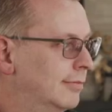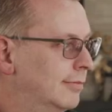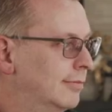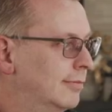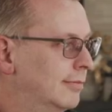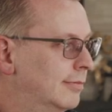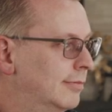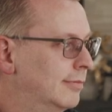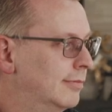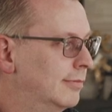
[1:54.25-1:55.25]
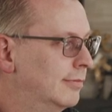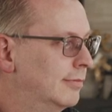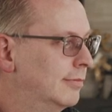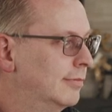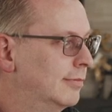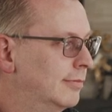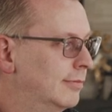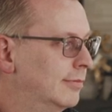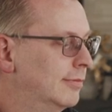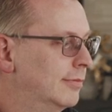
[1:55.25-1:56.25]

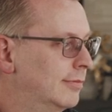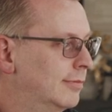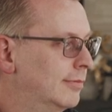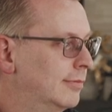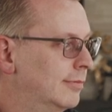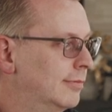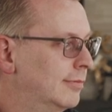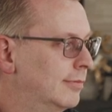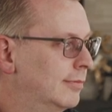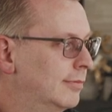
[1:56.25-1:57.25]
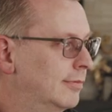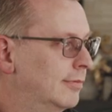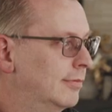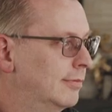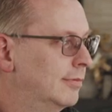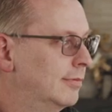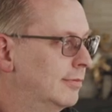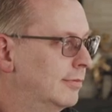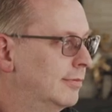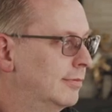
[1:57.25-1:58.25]

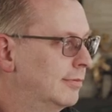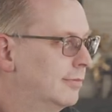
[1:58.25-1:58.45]
[no speech]